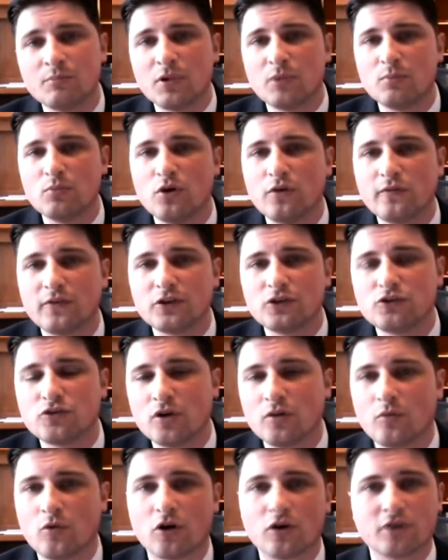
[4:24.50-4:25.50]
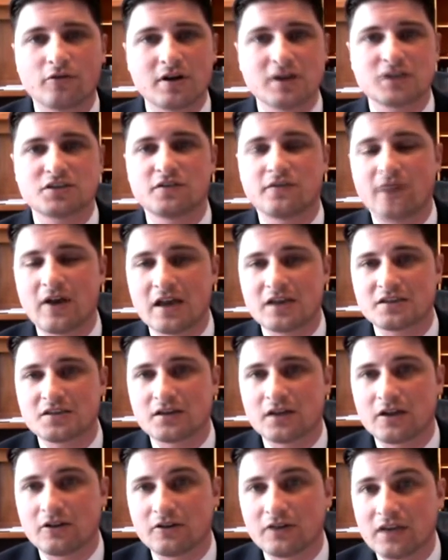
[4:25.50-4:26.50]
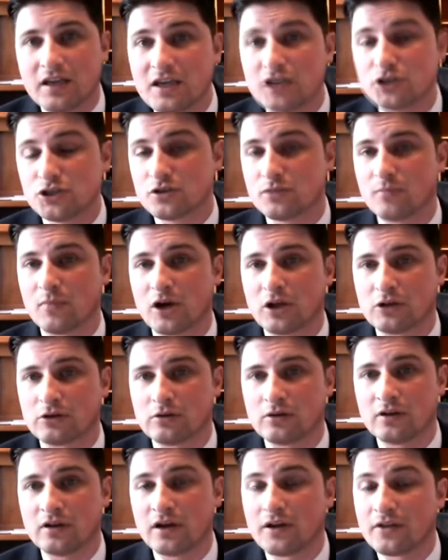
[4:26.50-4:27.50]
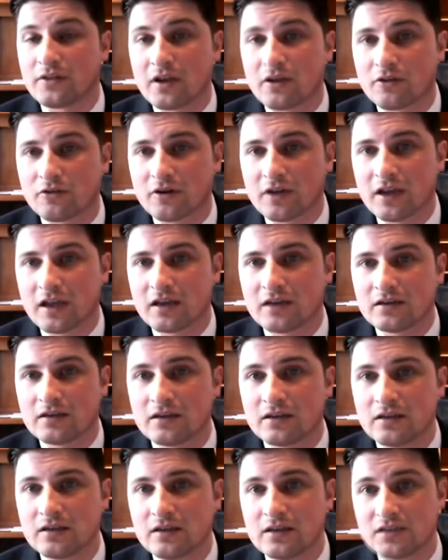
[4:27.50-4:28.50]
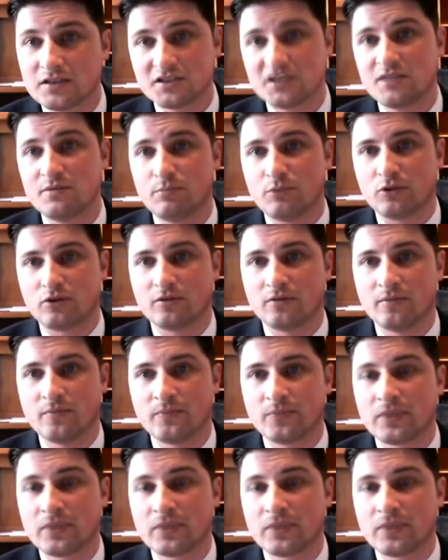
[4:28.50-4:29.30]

but moving to a more aggressive asset allocation model, on the other hand, is simple.